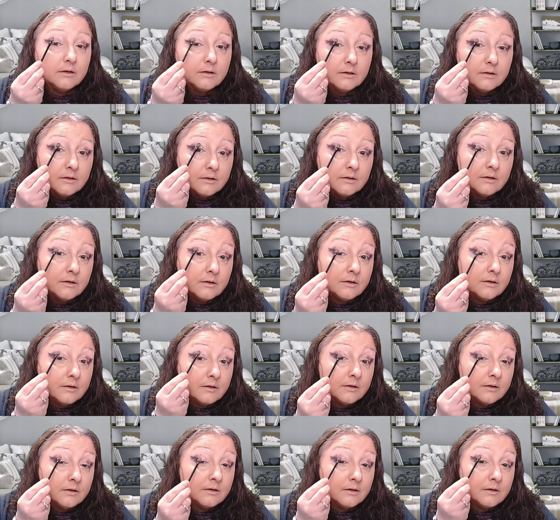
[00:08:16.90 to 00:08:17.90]

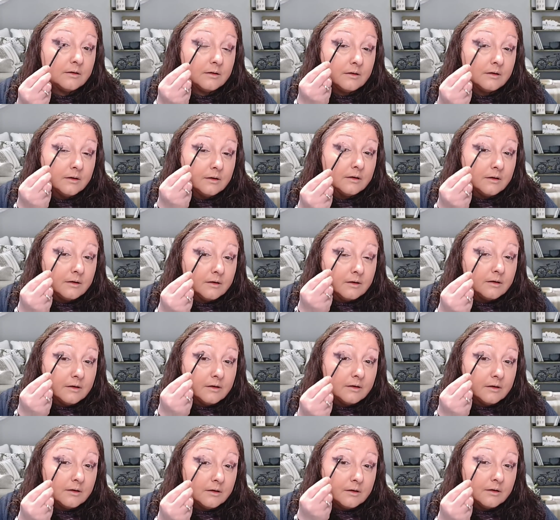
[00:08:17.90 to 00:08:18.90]

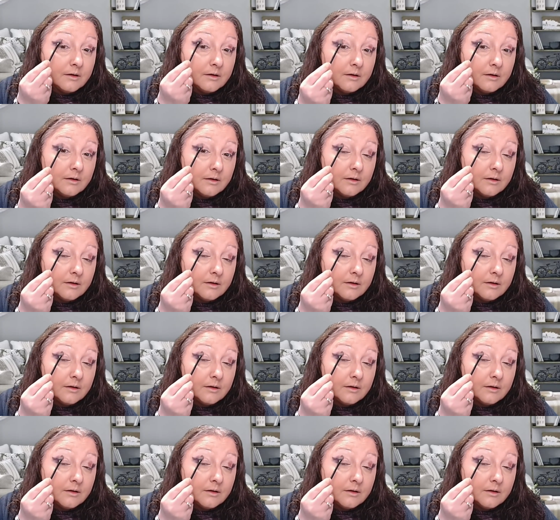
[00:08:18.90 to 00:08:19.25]
[no speech]